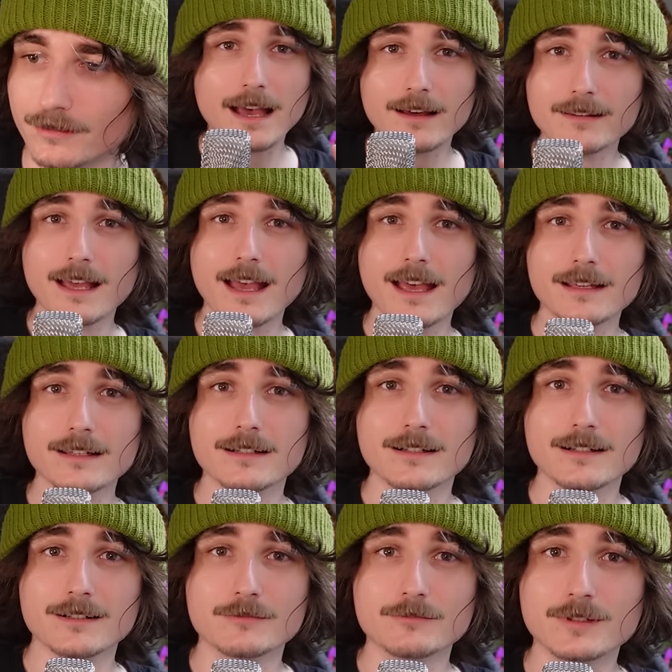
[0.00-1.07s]
How the heck
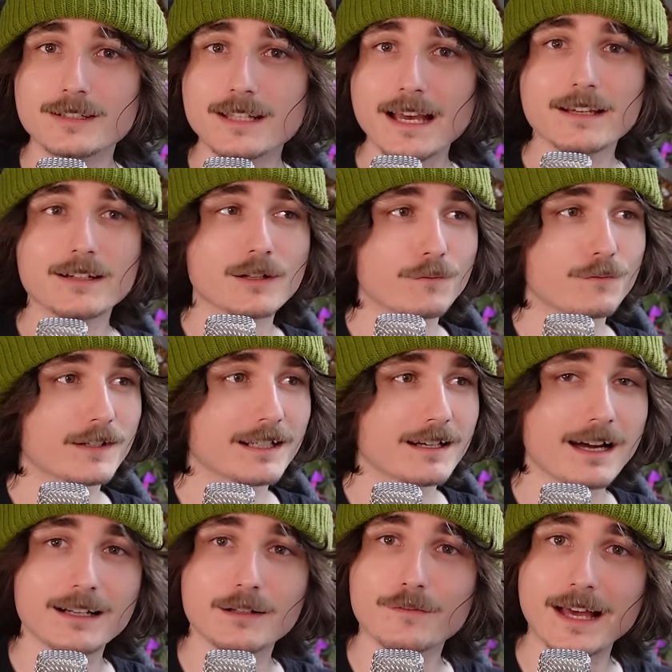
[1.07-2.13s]
were they gonna fit a
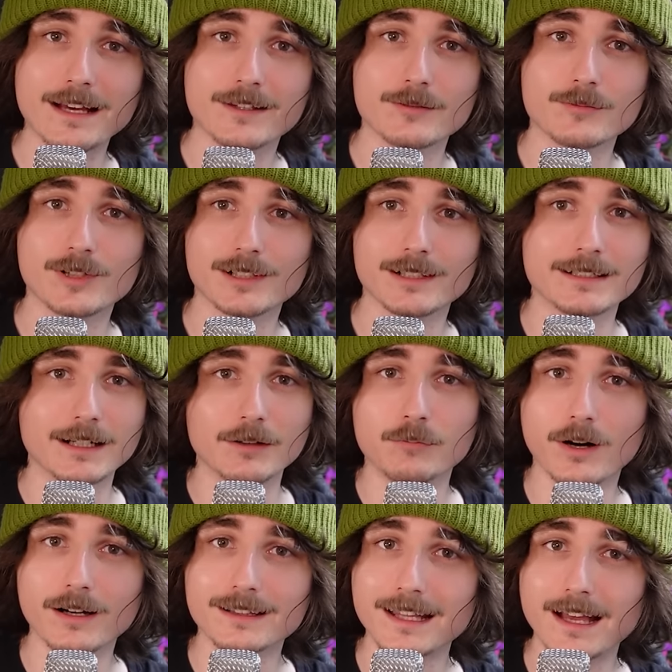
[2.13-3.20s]
guy in a vacuum cleaner?
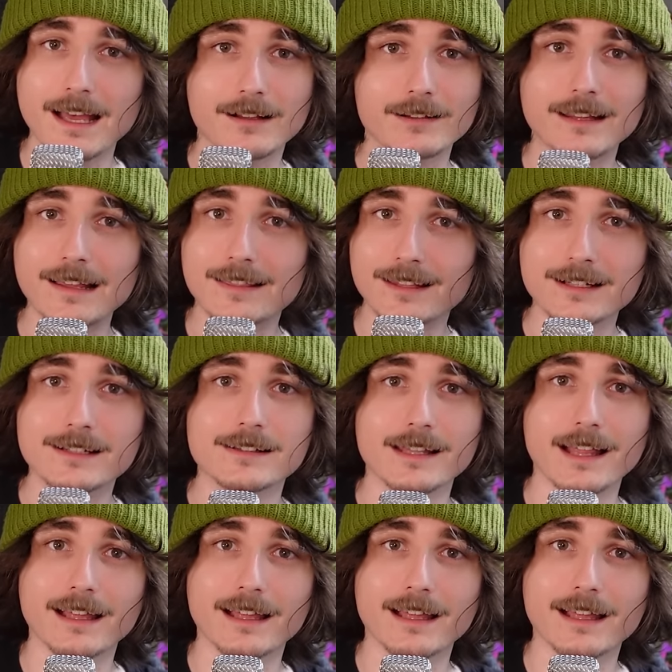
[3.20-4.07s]
What the hell are they thinking